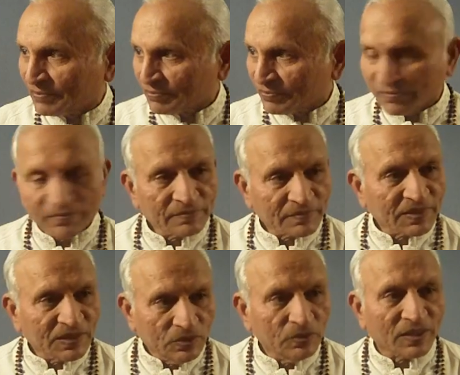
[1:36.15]
Mm.
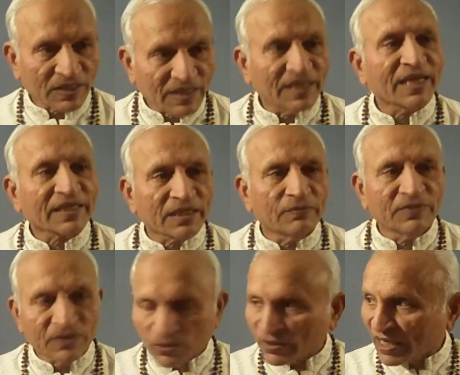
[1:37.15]
You are connected with
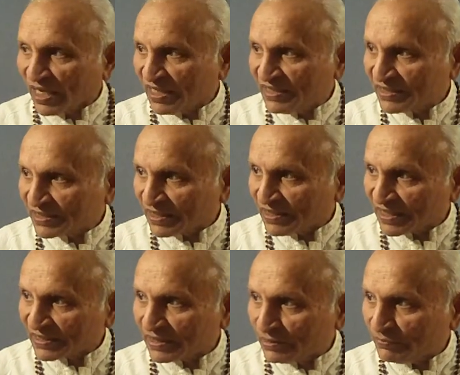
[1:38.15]
your eyes,
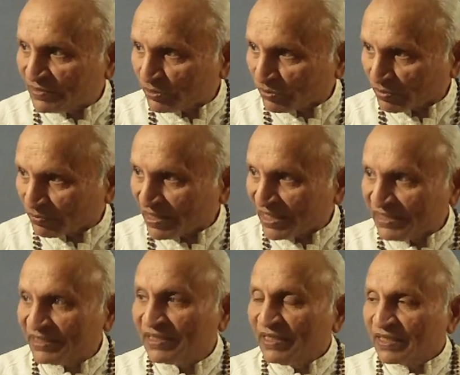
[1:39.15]
connected with your mind,
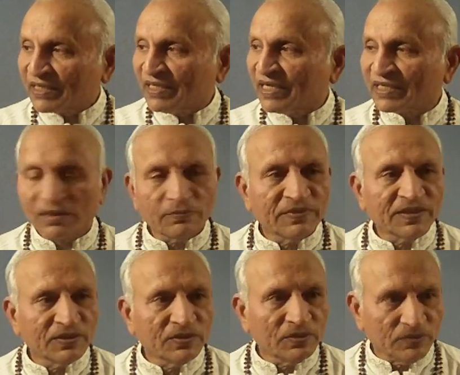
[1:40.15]
connected with
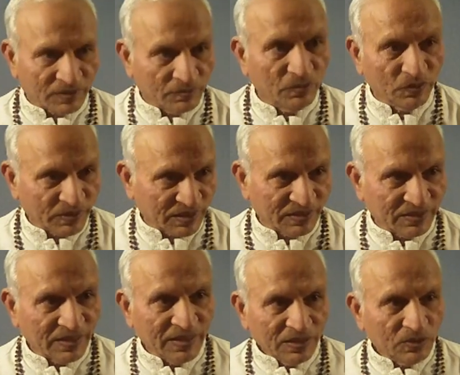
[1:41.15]
your emotions.
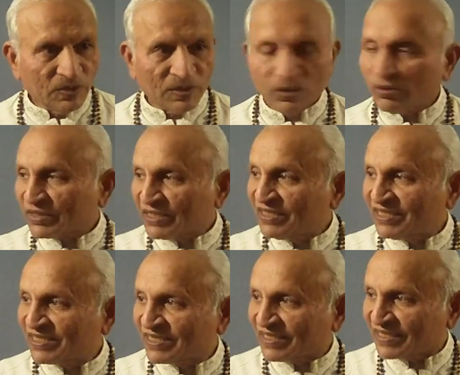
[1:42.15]
Mm. You are not
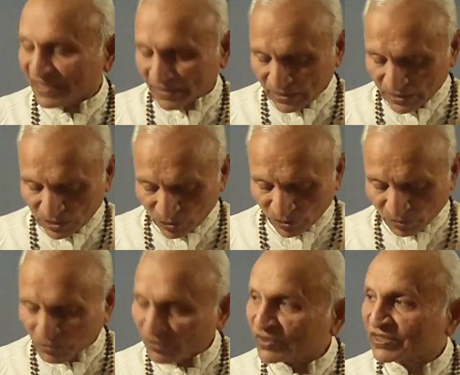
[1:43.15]
integrated, you are
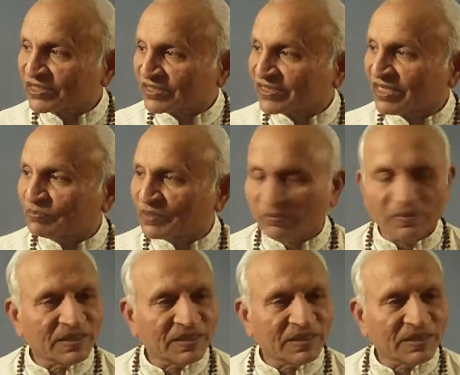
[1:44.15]
more susceptible.